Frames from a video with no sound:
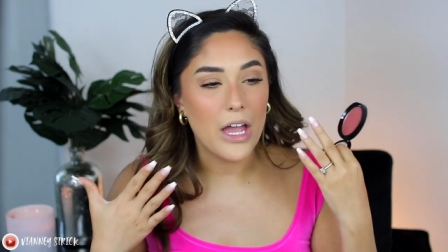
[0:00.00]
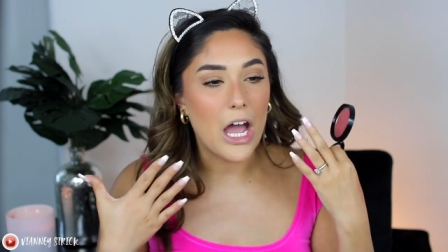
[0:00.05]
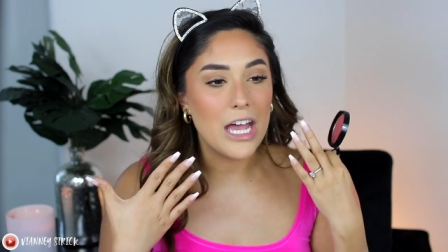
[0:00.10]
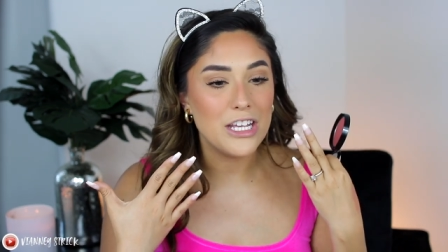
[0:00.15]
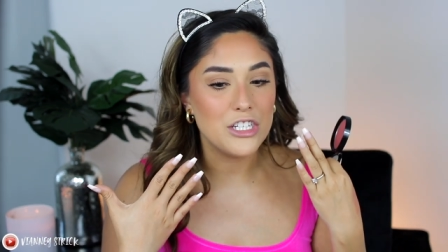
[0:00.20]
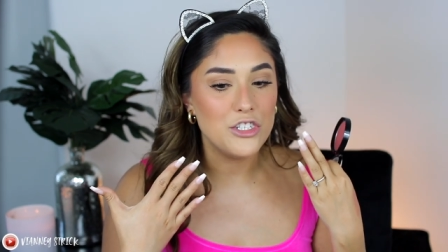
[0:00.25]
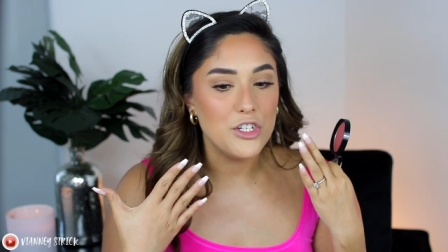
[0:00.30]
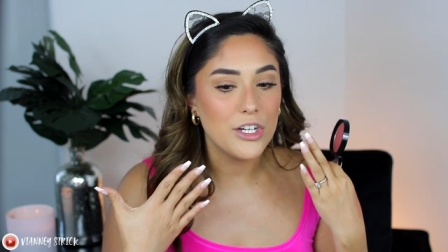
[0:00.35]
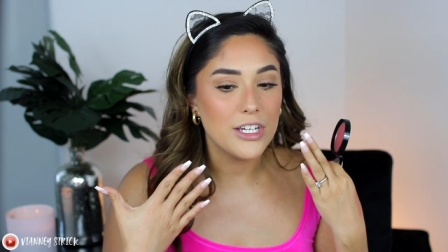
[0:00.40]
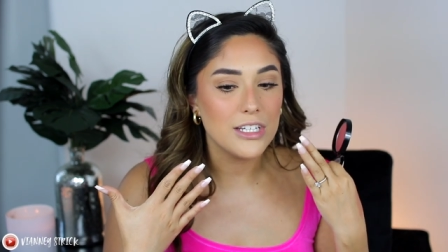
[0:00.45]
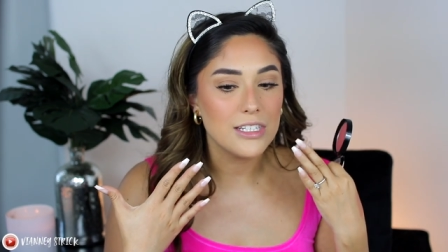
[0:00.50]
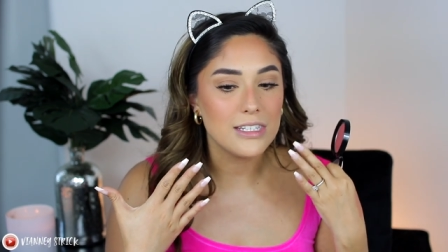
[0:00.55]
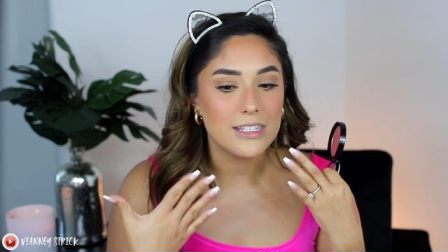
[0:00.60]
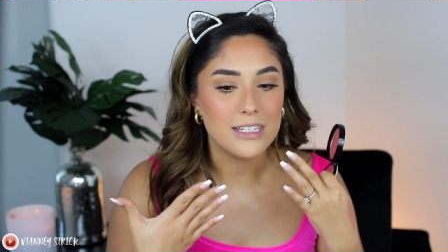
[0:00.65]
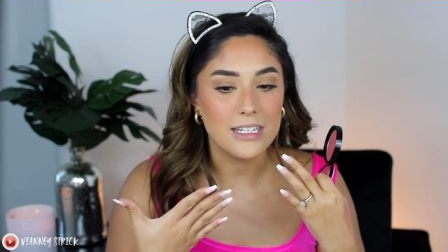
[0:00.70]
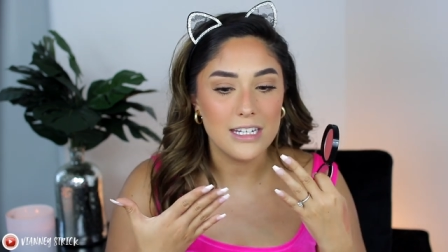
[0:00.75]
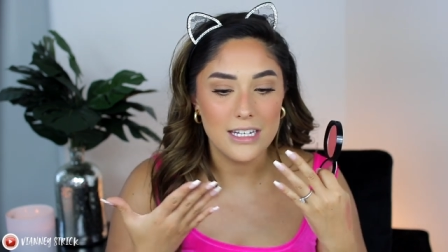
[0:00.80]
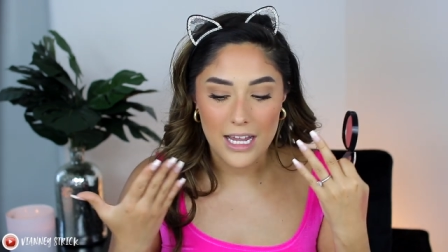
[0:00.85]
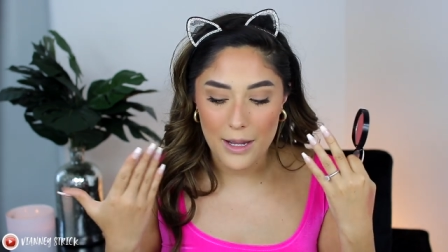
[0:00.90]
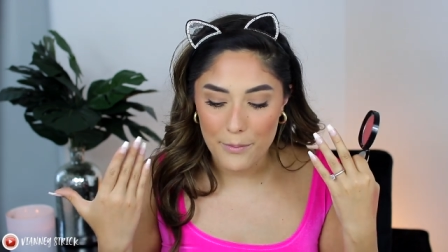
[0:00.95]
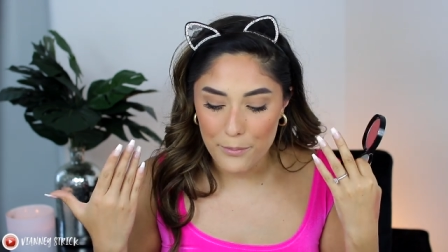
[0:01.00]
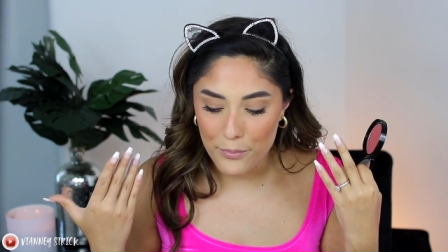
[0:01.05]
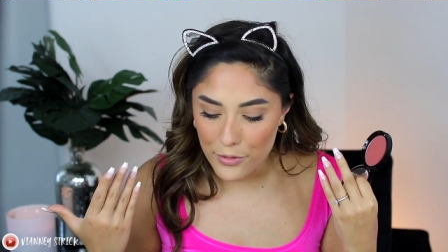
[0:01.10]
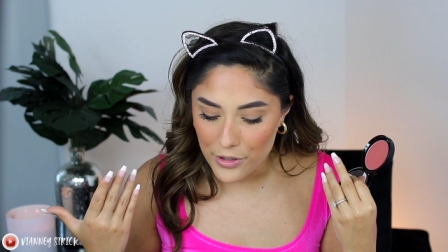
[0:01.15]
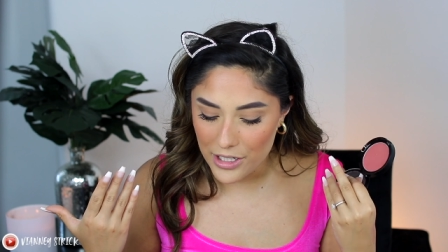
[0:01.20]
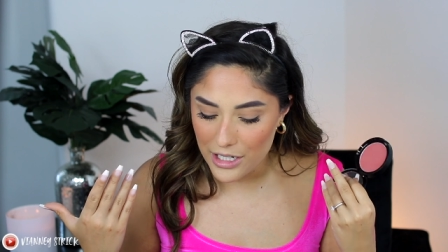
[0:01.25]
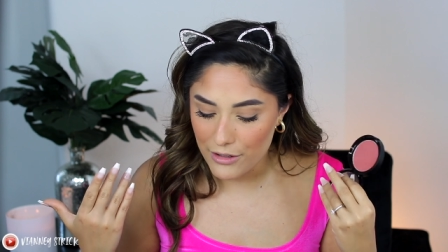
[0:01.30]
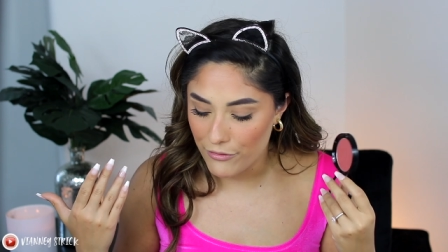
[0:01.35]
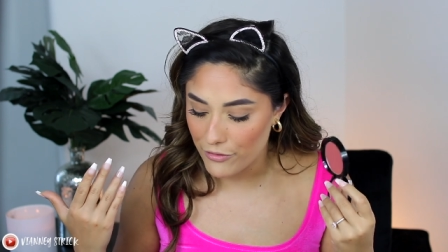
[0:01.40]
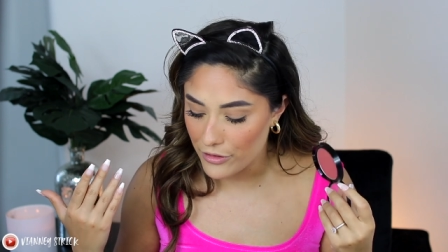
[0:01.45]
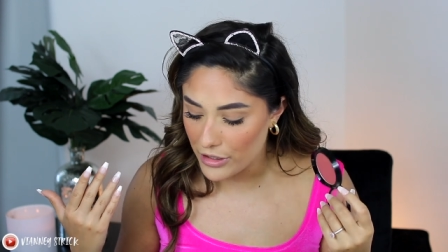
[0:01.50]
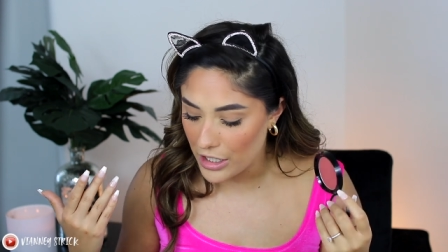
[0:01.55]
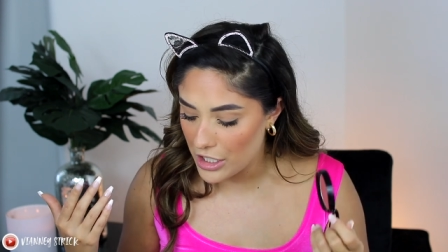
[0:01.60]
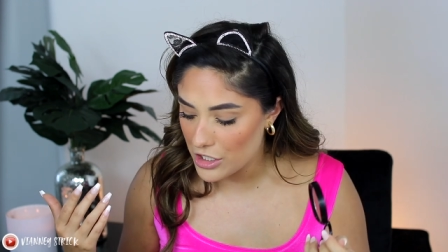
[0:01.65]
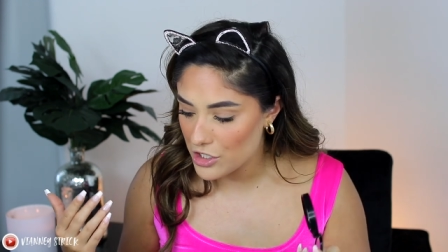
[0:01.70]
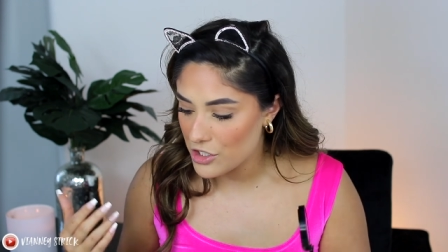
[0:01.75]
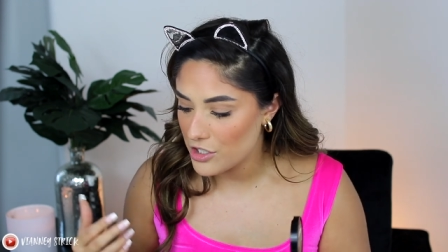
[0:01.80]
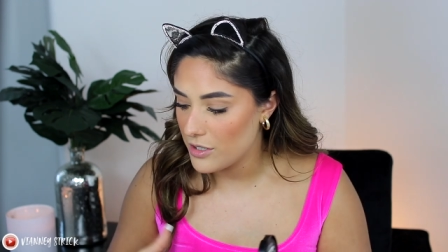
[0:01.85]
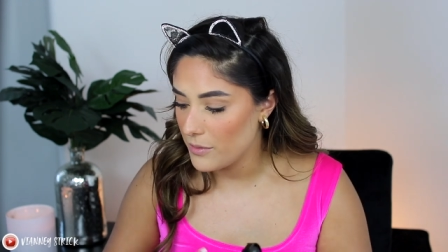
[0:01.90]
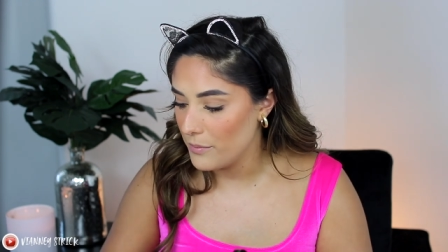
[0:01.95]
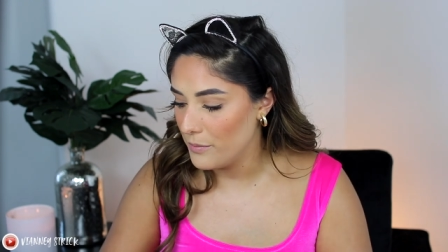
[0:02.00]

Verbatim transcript: As you can see, I'm pretty flushed,